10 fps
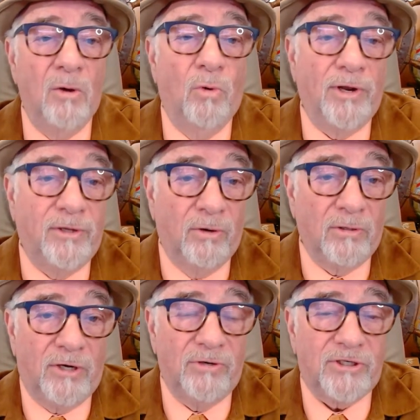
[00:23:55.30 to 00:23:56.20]
one of the
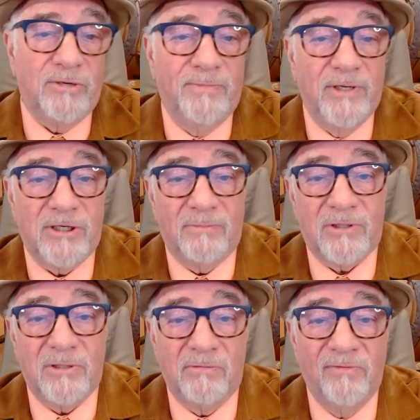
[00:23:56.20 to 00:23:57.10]
early Christian
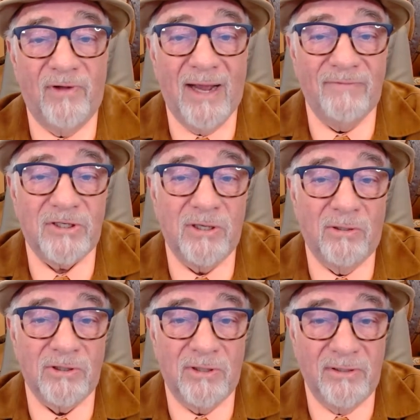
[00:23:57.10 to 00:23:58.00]
bishops, the revived
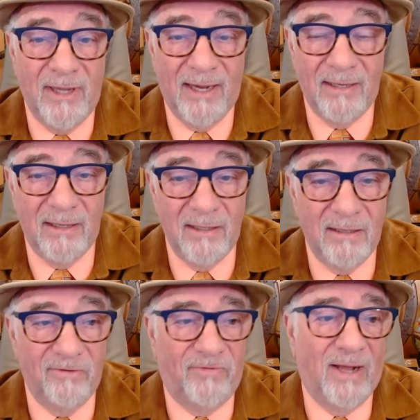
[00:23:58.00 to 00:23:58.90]
souls of the dead
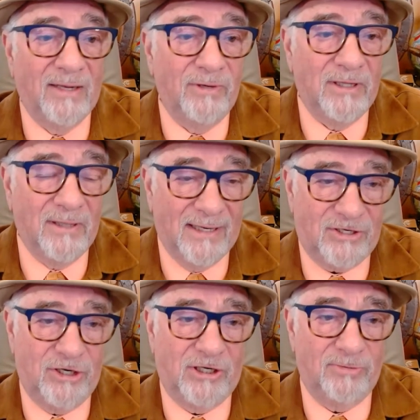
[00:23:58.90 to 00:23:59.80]
following the
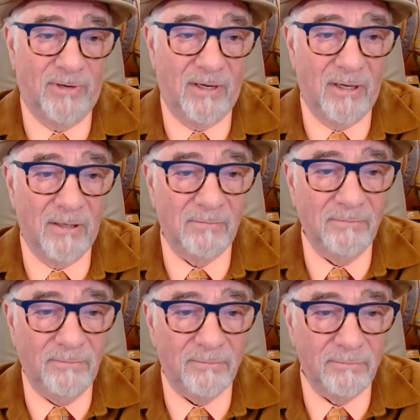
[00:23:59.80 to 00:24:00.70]
last judgment
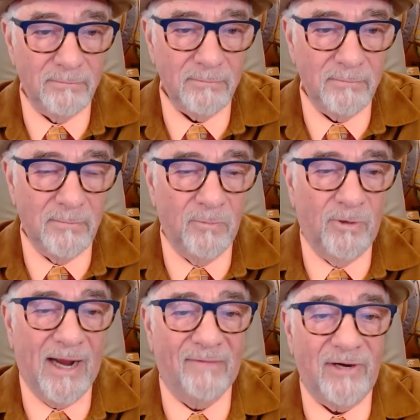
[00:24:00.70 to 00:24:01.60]

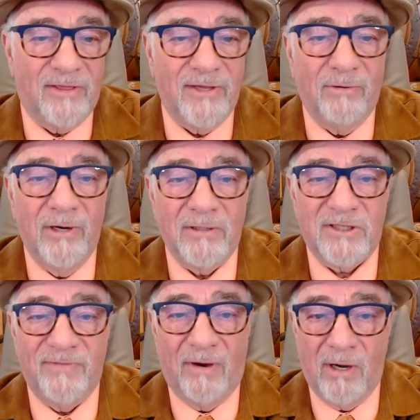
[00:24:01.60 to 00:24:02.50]
would have an ethereal
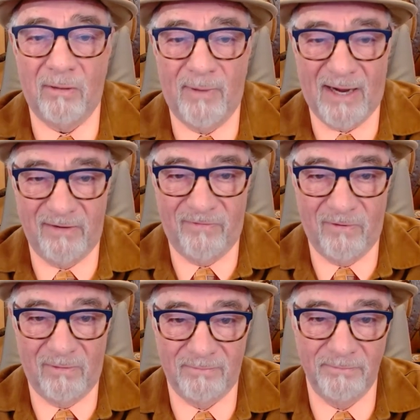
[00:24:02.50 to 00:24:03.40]
spherical body form.